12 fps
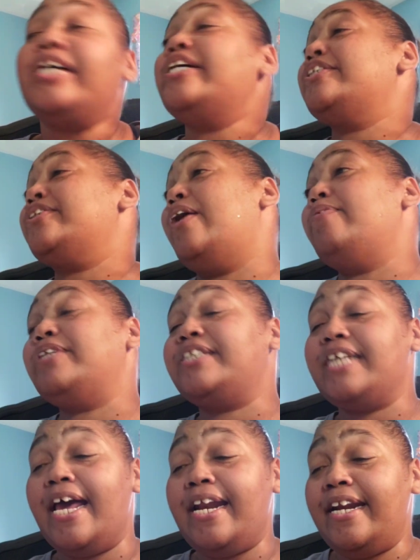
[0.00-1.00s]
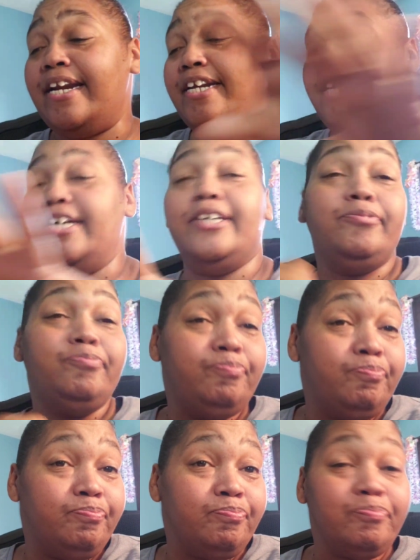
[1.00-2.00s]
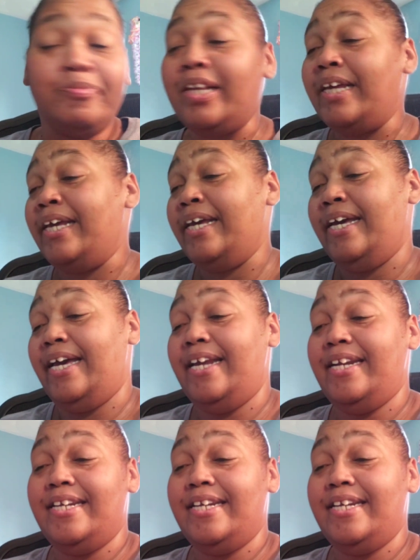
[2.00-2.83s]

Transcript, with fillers: So I'm just editing here and